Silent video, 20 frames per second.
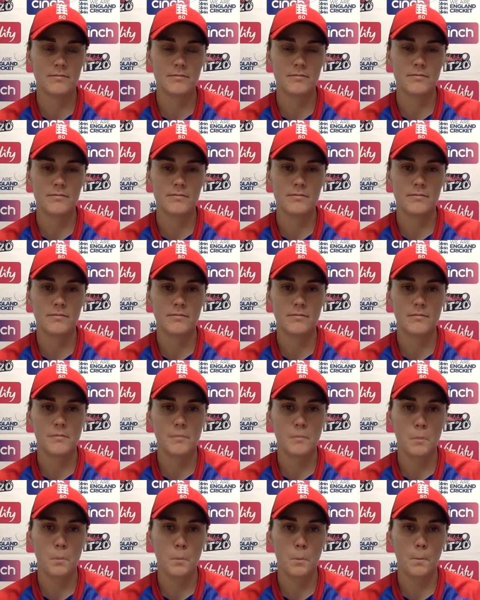
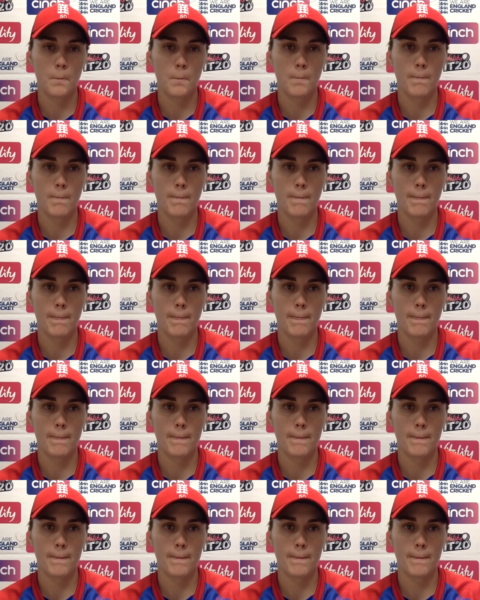
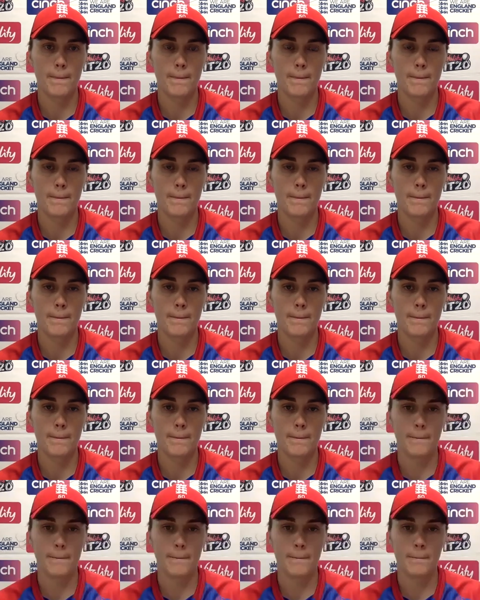
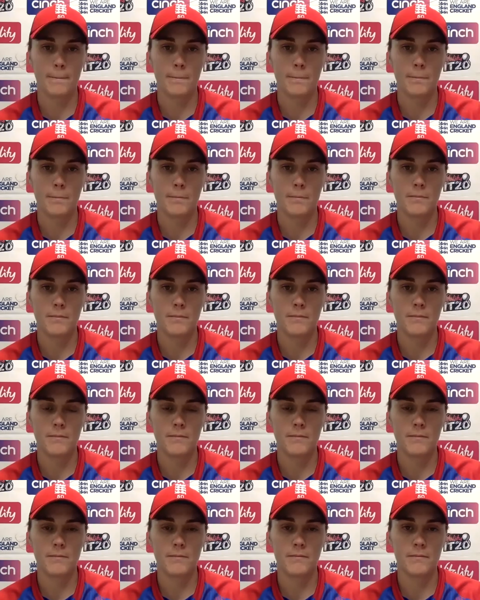
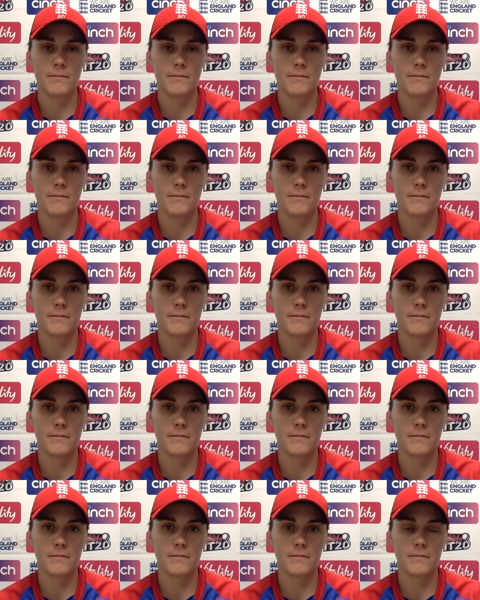
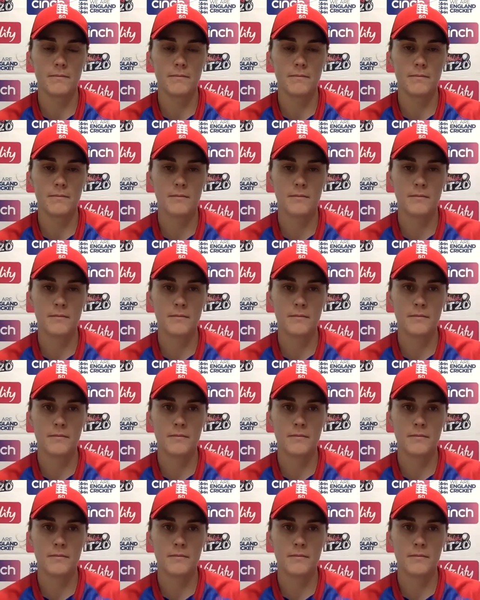Nobody speaks.